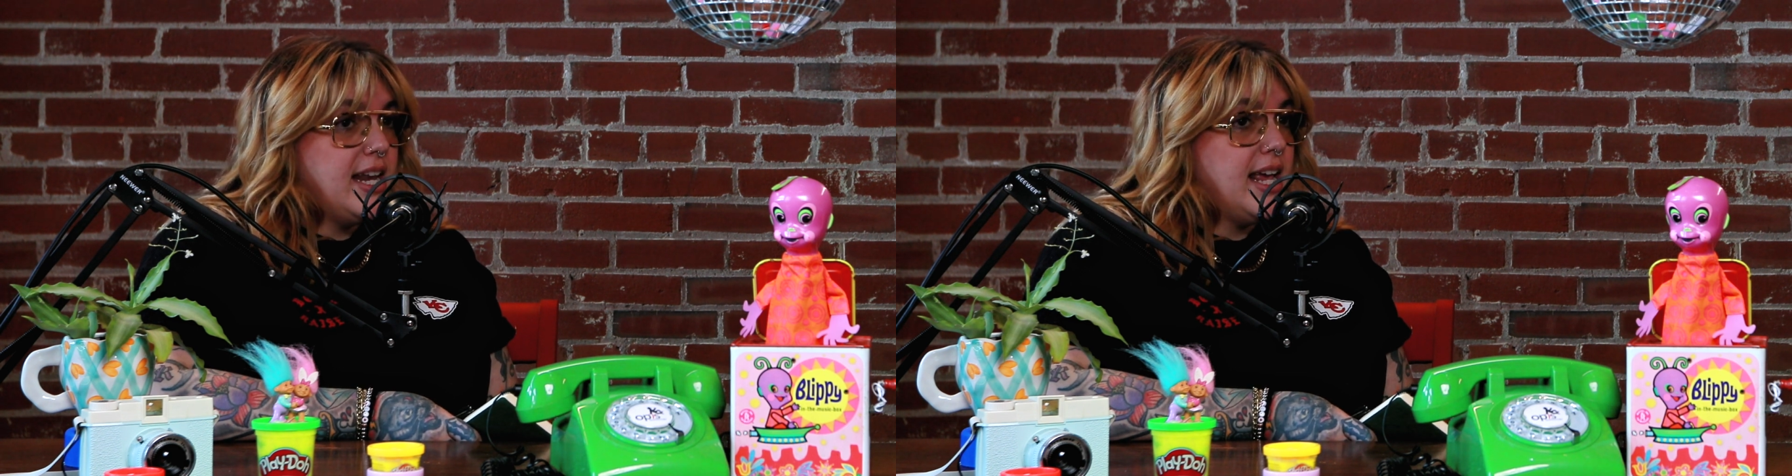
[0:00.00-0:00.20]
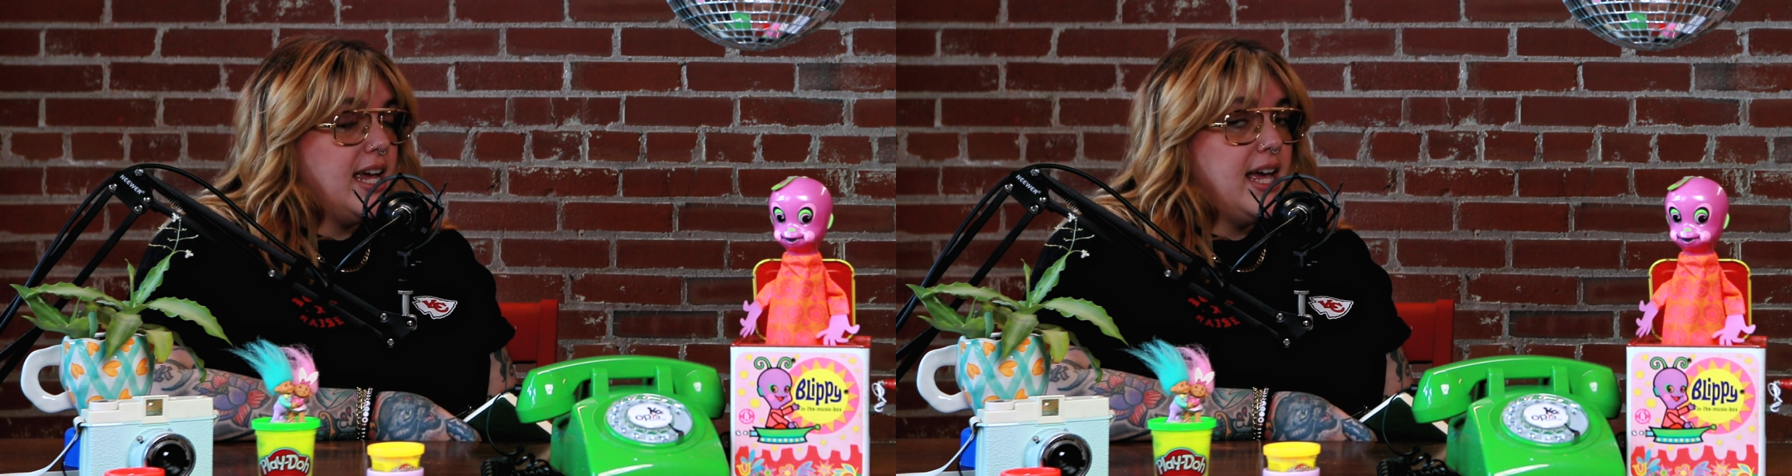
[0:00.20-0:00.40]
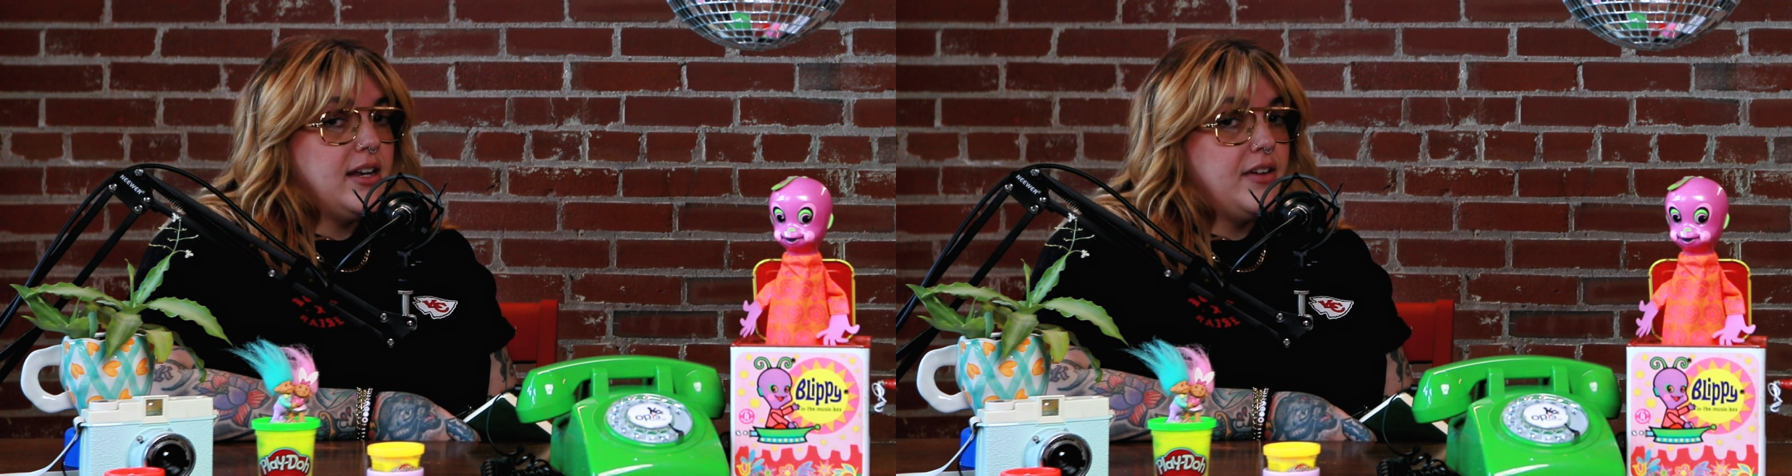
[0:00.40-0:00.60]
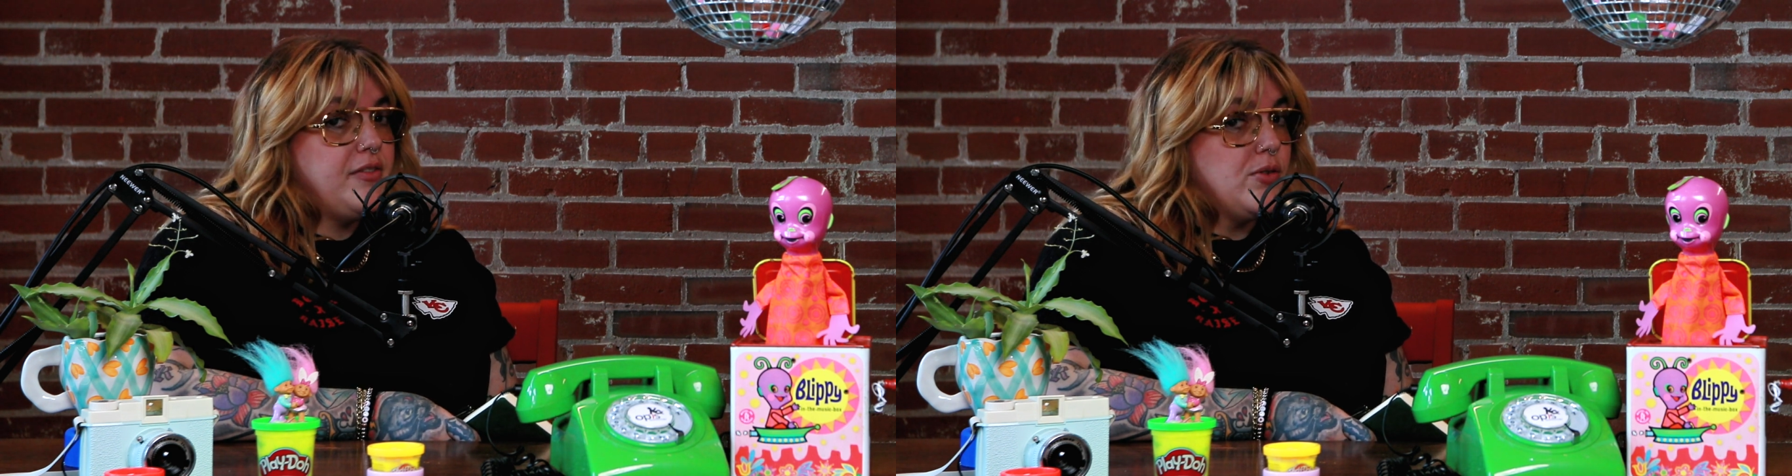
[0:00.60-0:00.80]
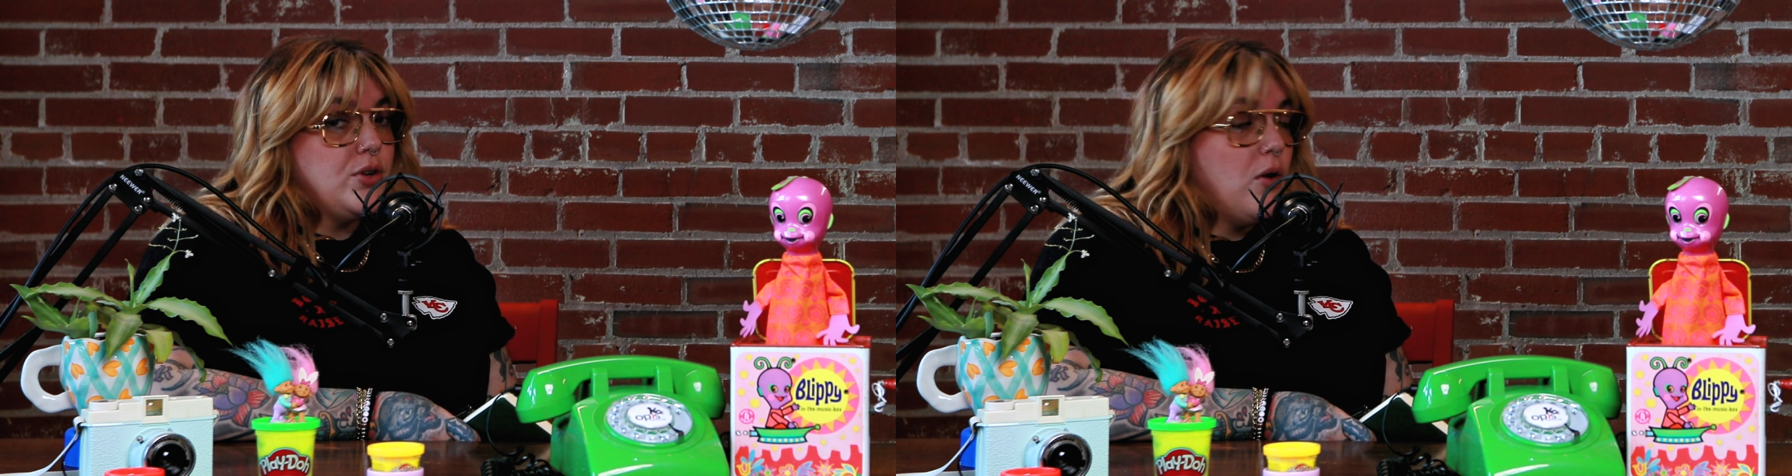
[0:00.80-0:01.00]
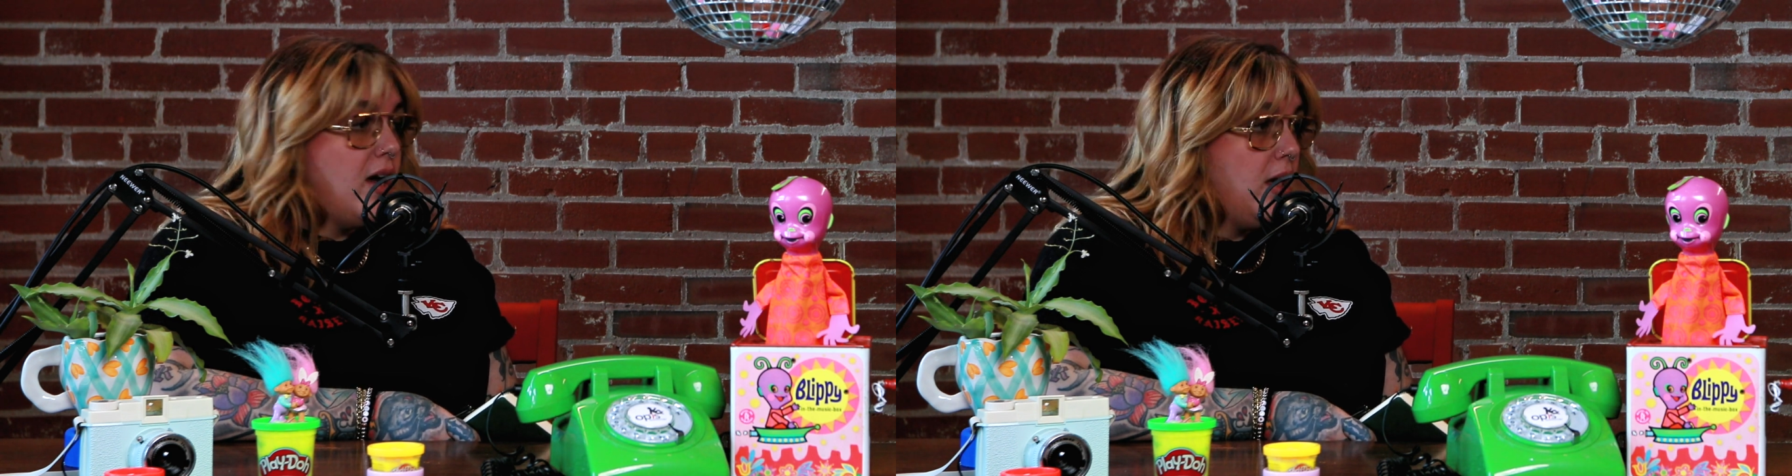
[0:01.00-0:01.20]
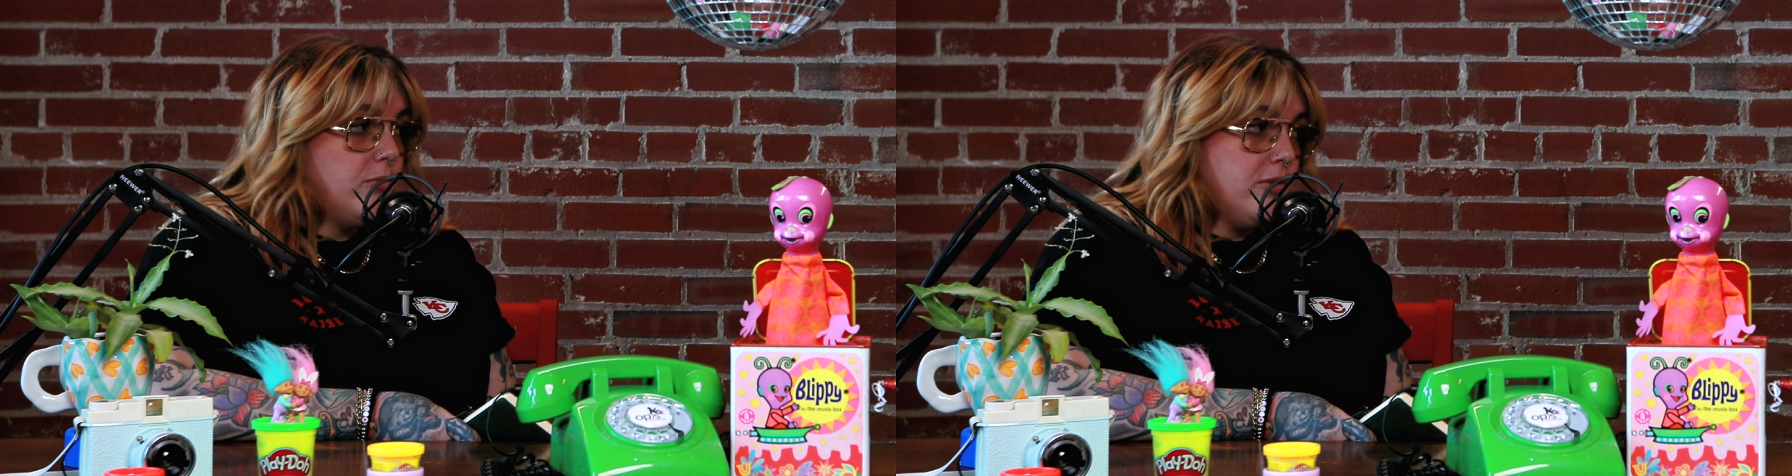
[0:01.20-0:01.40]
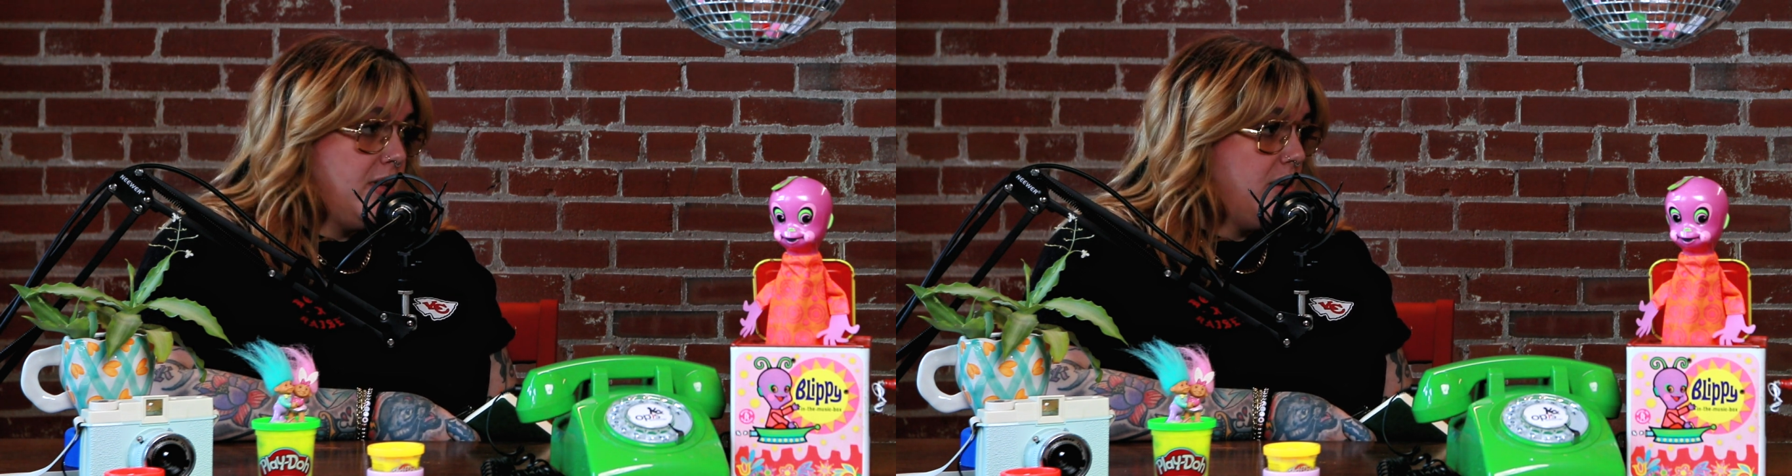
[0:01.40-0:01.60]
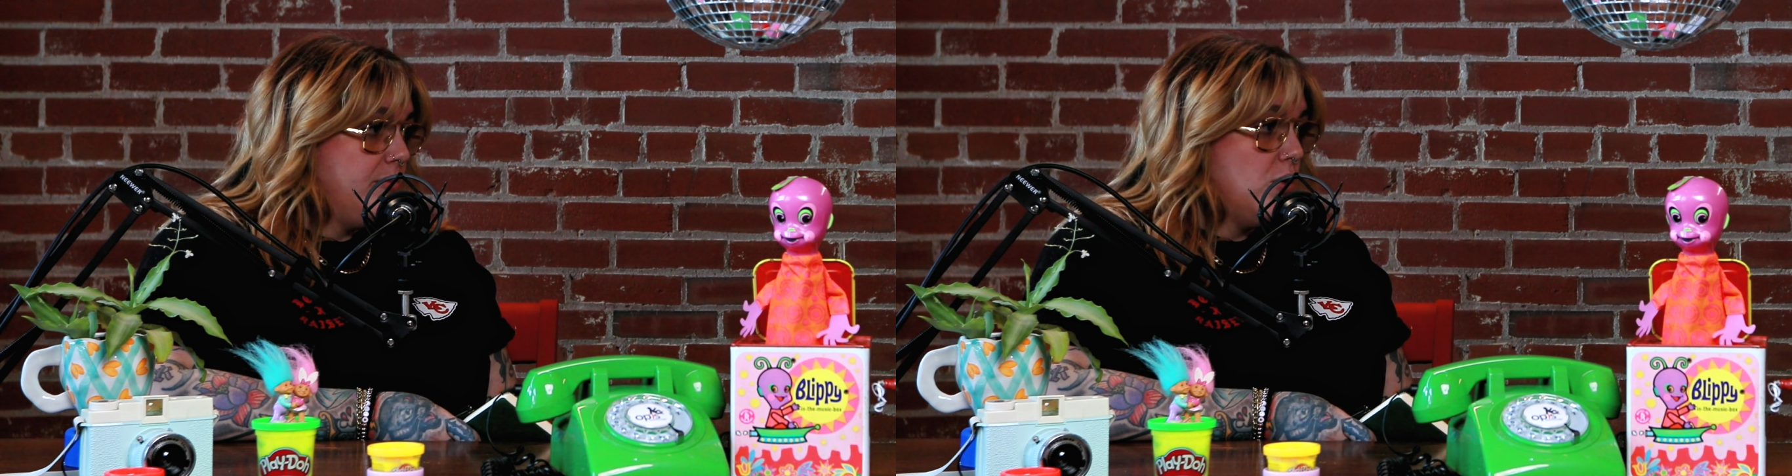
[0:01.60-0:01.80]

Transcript: and I found no help from him,